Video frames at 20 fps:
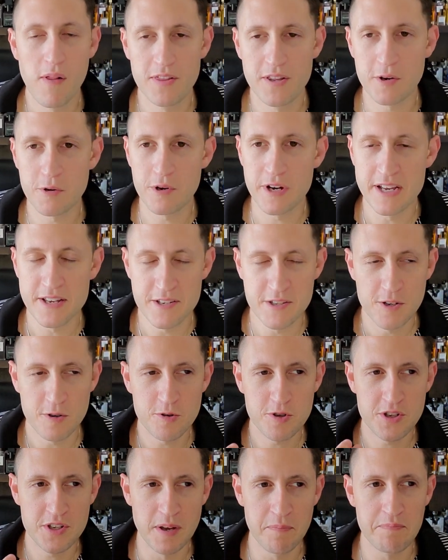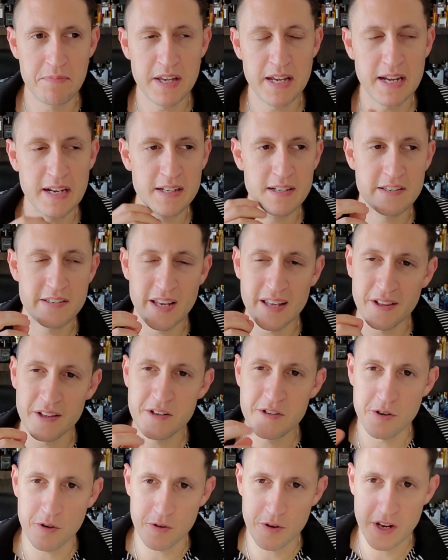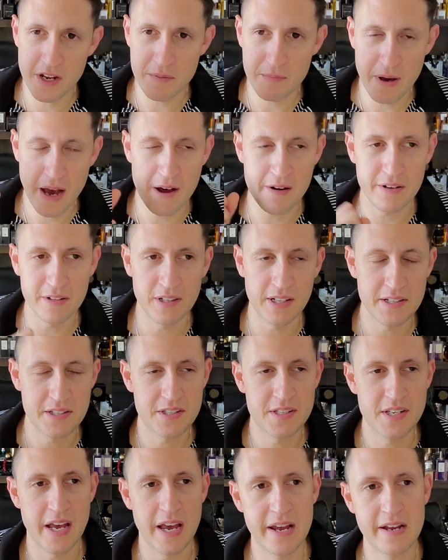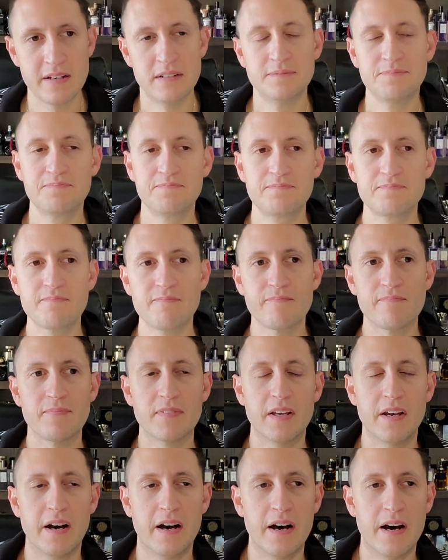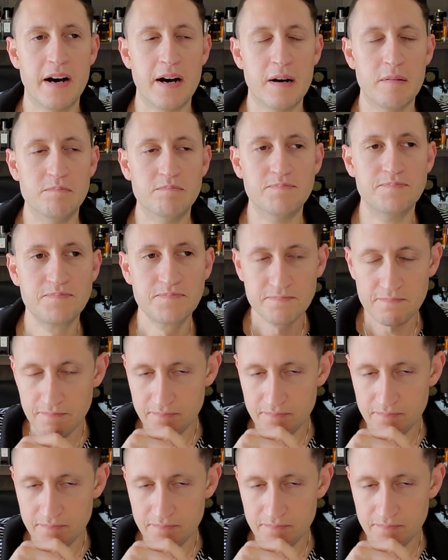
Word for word: there is. There's something slightly dirty about it, let's say. Um,